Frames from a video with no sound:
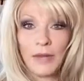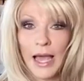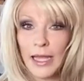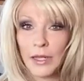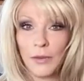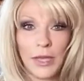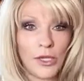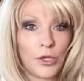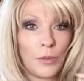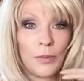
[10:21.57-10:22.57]
not going to
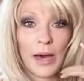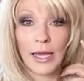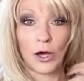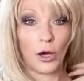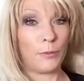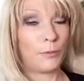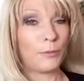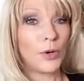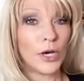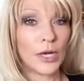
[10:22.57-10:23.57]
make you buy a
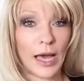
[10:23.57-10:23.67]
book.